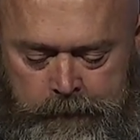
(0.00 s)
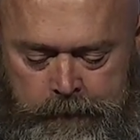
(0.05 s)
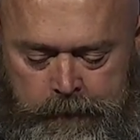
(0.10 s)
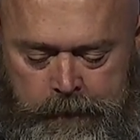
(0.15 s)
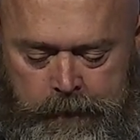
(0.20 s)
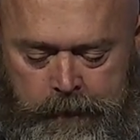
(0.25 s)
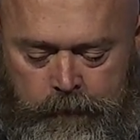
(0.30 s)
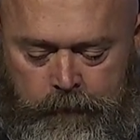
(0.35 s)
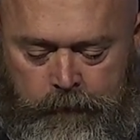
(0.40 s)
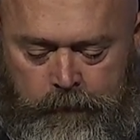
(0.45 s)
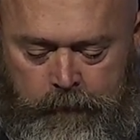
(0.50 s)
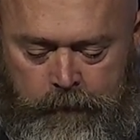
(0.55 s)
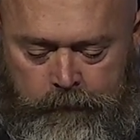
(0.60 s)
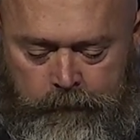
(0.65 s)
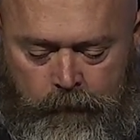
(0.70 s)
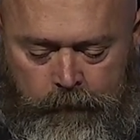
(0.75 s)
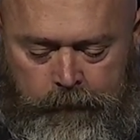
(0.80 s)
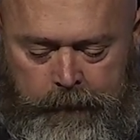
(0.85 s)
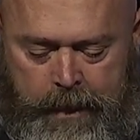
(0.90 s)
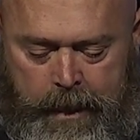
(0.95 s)
and
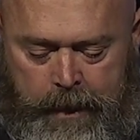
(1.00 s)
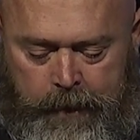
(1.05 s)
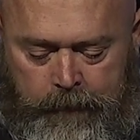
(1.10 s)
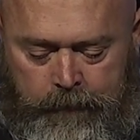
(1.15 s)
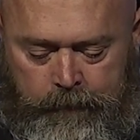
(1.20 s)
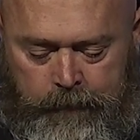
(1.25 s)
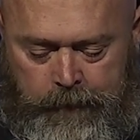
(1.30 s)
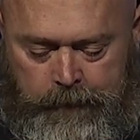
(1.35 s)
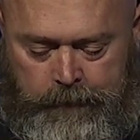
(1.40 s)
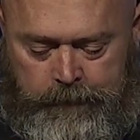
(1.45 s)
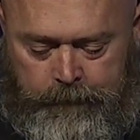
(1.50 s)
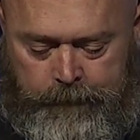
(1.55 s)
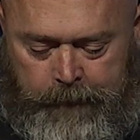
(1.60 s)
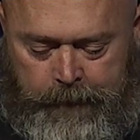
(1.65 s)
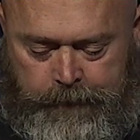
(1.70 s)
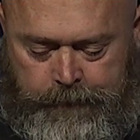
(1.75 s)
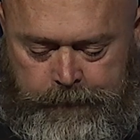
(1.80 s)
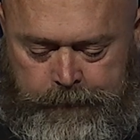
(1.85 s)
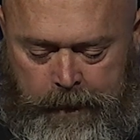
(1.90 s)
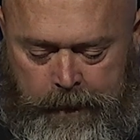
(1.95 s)
all the categories from
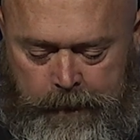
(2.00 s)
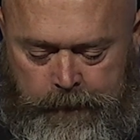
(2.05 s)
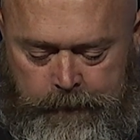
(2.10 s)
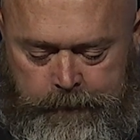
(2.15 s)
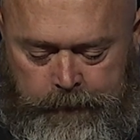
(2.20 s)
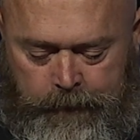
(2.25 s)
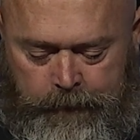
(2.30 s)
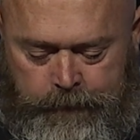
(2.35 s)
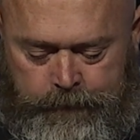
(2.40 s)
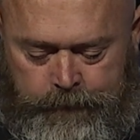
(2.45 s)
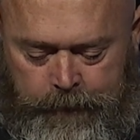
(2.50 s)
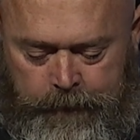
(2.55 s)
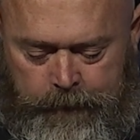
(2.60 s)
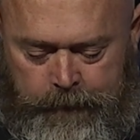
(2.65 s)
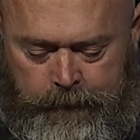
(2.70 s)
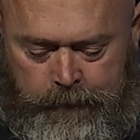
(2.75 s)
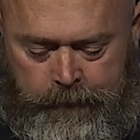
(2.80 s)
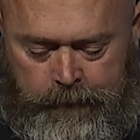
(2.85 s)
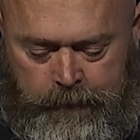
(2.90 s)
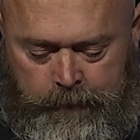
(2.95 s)
each state and territory.
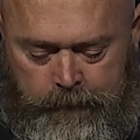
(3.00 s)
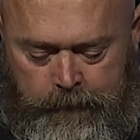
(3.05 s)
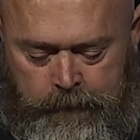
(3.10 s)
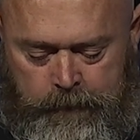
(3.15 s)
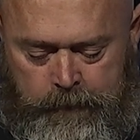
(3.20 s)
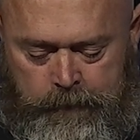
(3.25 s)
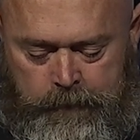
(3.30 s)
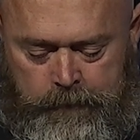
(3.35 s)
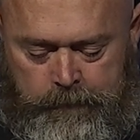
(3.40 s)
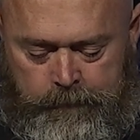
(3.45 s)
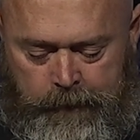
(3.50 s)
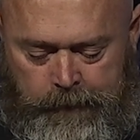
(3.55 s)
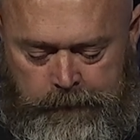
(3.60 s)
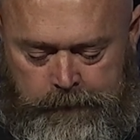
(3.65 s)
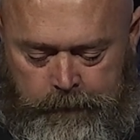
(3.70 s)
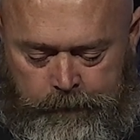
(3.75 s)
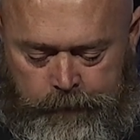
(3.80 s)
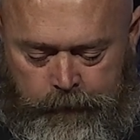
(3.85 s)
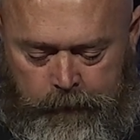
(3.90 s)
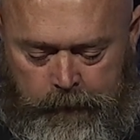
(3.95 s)

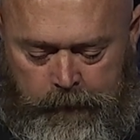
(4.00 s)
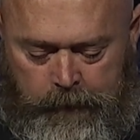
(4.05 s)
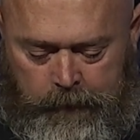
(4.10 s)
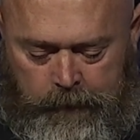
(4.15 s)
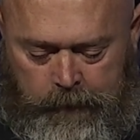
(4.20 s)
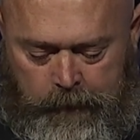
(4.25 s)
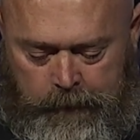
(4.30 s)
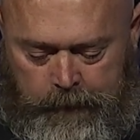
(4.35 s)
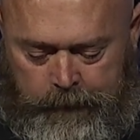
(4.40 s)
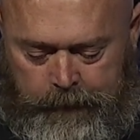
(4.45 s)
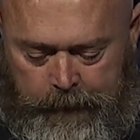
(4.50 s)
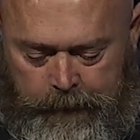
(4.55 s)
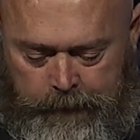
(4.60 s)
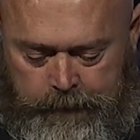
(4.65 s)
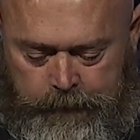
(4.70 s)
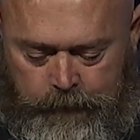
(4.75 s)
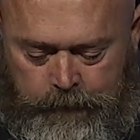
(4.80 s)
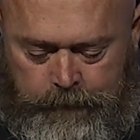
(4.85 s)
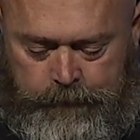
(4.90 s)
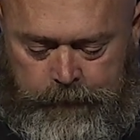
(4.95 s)
Most importantly, I'd like to thank
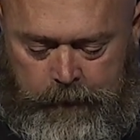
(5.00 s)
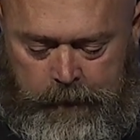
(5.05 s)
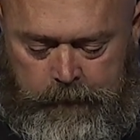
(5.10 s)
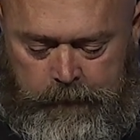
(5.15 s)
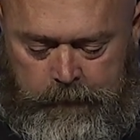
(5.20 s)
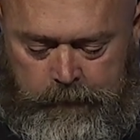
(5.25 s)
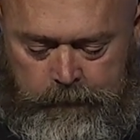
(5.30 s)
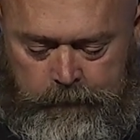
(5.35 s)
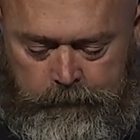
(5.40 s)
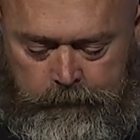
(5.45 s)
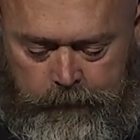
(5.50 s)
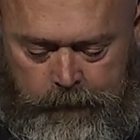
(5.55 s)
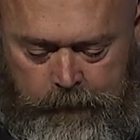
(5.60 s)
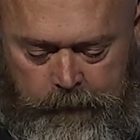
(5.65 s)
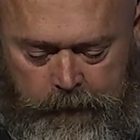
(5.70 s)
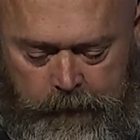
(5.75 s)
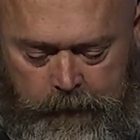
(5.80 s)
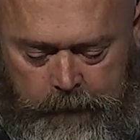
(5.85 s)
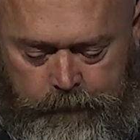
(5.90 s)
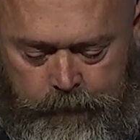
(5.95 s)
Telstra for
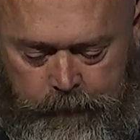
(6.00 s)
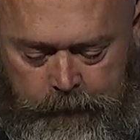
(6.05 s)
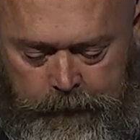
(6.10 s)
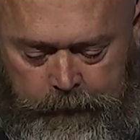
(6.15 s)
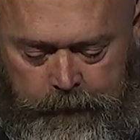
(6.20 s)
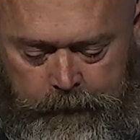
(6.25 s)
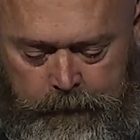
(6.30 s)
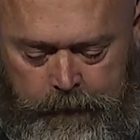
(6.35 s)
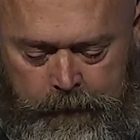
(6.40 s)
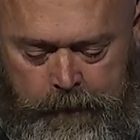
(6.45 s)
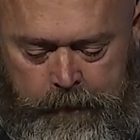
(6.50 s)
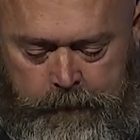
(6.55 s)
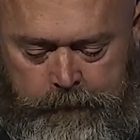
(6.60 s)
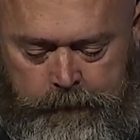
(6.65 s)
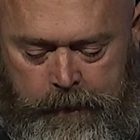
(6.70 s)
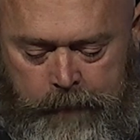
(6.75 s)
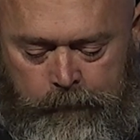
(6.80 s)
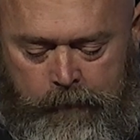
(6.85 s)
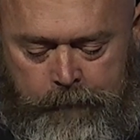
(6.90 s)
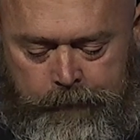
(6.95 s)
not only putting
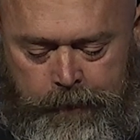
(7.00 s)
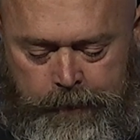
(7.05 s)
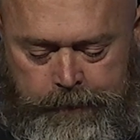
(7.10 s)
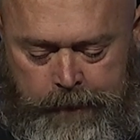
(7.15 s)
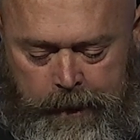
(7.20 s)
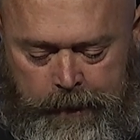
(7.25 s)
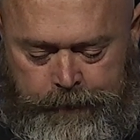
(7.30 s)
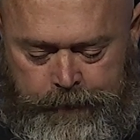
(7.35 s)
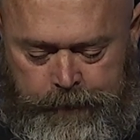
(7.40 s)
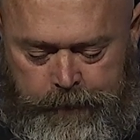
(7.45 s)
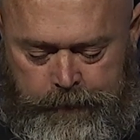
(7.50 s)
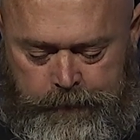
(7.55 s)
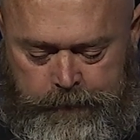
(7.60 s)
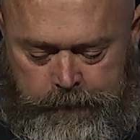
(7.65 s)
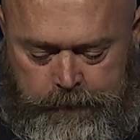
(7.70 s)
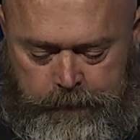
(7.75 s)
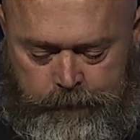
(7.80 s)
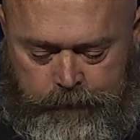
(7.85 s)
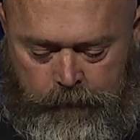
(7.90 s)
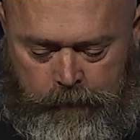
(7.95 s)
their reputation
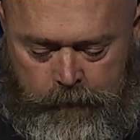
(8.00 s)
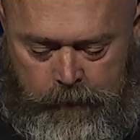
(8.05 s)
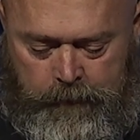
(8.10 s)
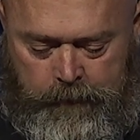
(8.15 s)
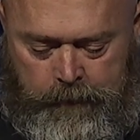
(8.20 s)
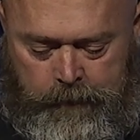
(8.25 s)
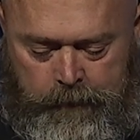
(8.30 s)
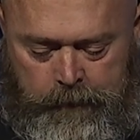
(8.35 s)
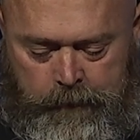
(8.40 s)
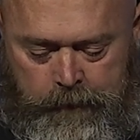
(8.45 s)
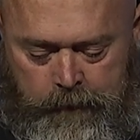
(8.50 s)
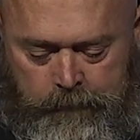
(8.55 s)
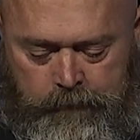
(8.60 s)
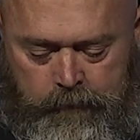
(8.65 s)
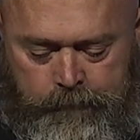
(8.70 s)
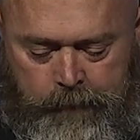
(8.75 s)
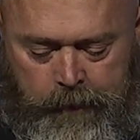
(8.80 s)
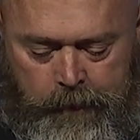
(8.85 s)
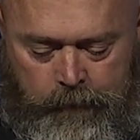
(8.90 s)
to support and promote